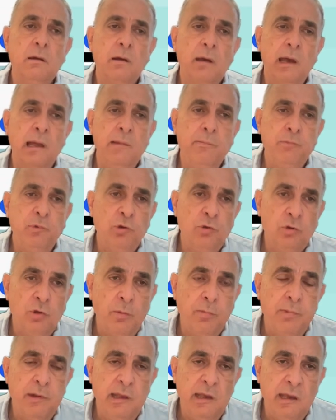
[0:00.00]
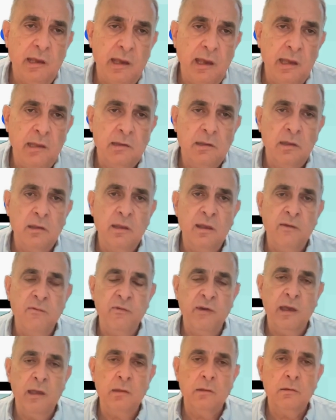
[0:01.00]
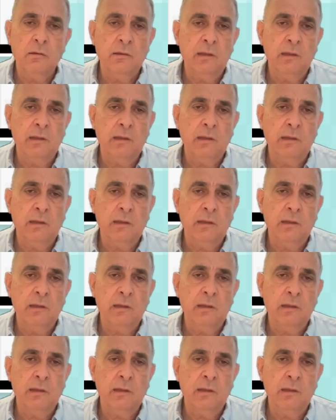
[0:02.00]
help you duplicate an event,